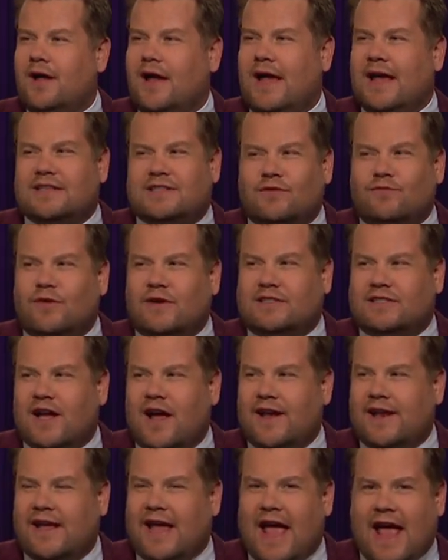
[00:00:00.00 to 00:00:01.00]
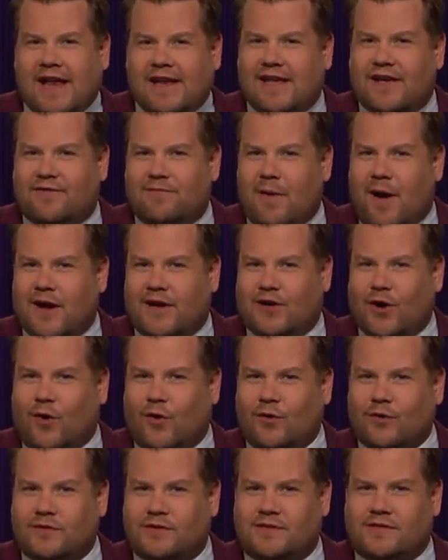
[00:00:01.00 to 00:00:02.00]
isn't returning any of my
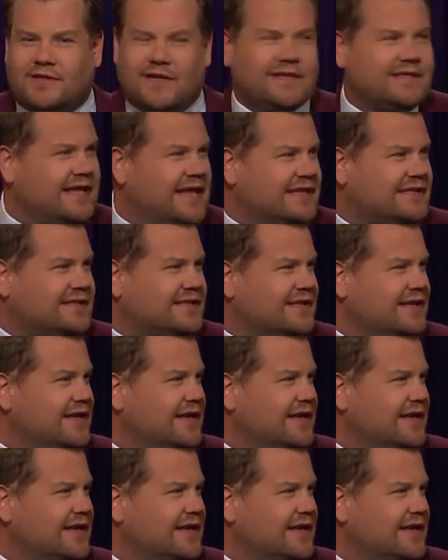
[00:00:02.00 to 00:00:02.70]
calls? Is this...